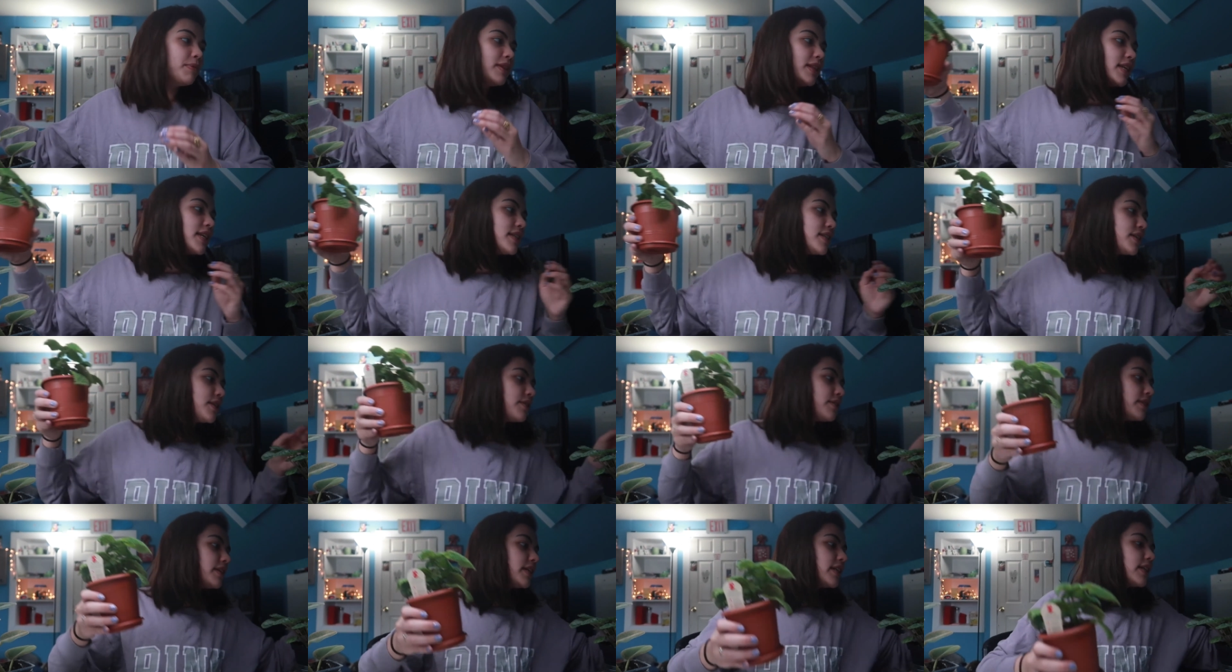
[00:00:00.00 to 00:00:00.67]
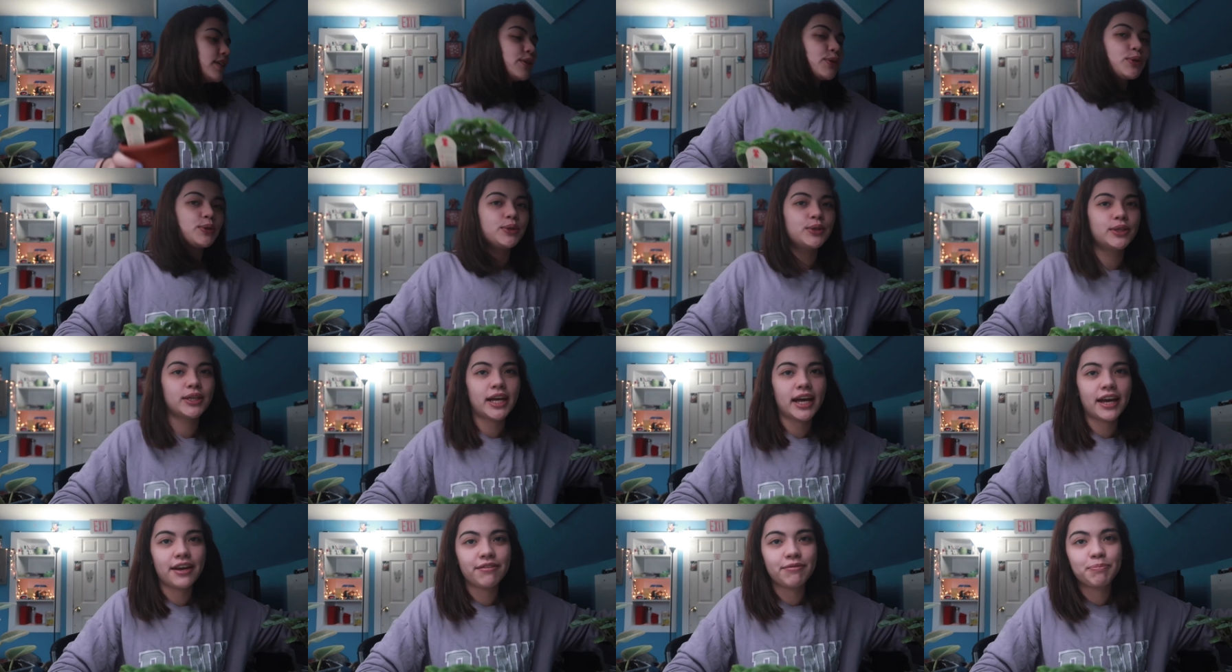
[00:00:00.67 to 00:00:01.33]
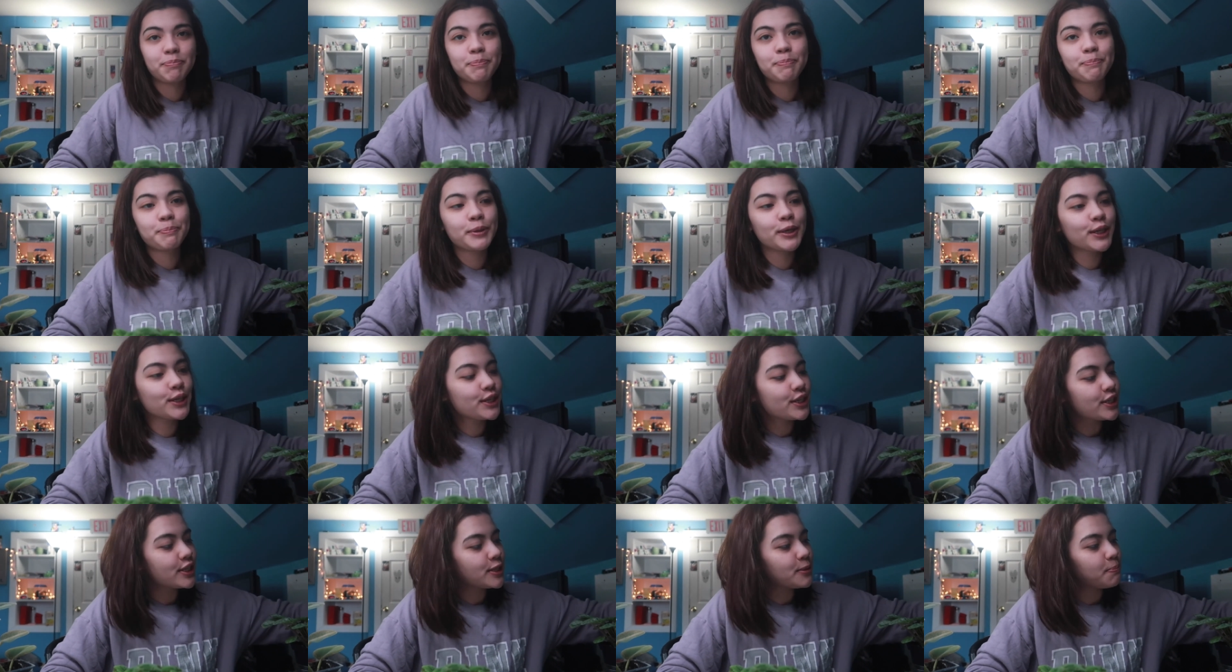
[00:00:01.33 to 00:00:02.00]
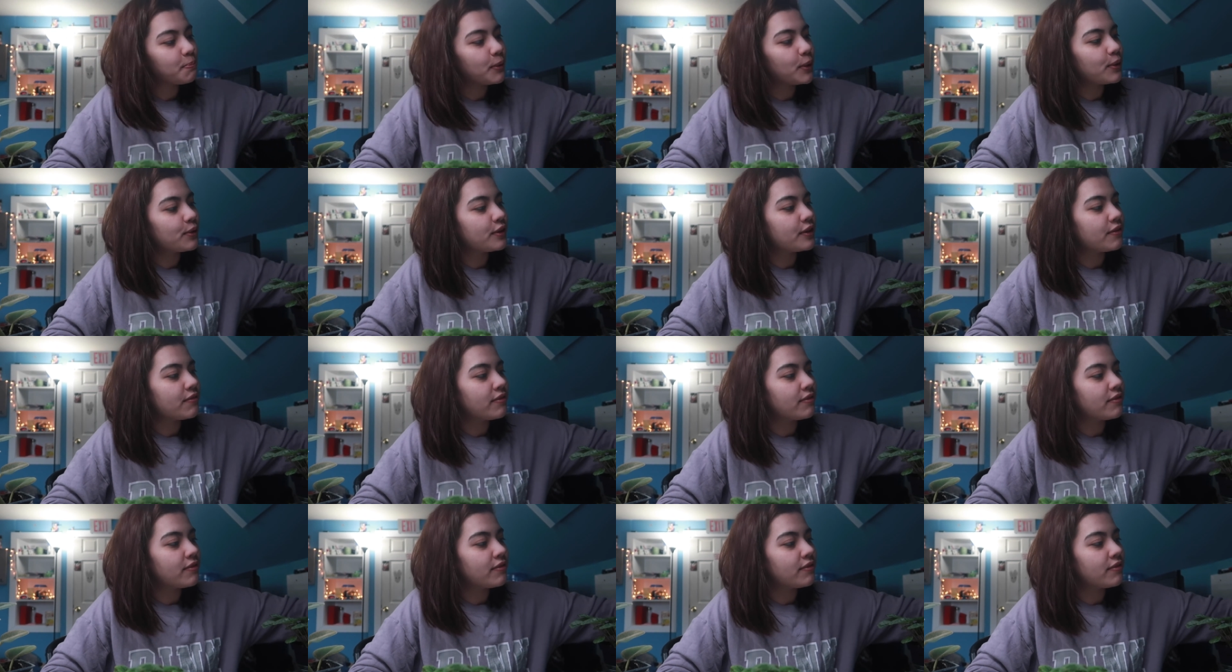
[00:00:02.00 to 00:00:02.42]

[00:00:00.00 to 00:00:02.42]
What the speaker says: These are really cool. I've purchased both